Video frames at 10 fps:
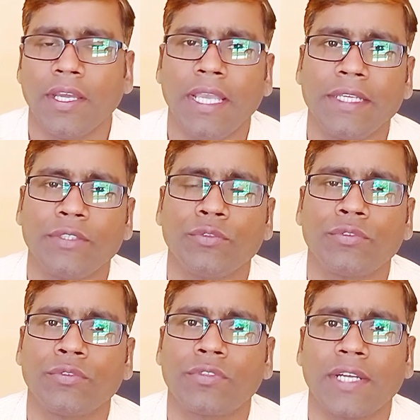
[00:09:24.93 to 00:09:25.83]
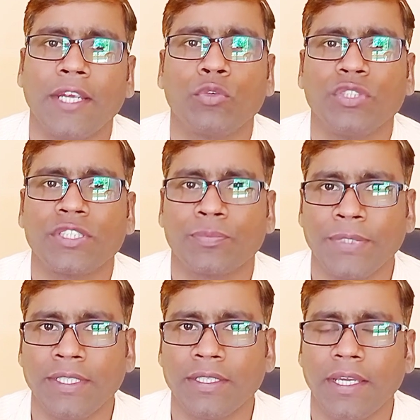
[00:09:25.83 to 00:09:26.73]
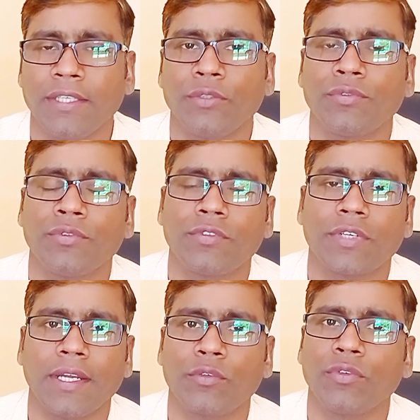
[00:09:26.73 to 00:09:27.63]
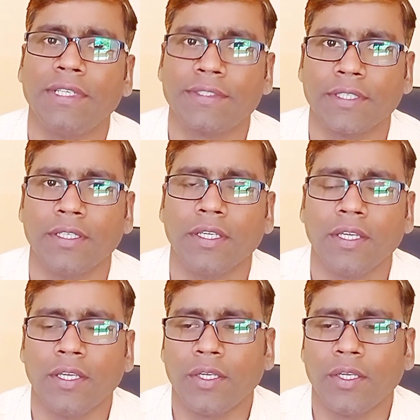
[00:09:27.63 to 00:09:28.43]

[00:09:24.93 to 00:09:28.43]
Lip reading: and you should try to speak and you should try to listen.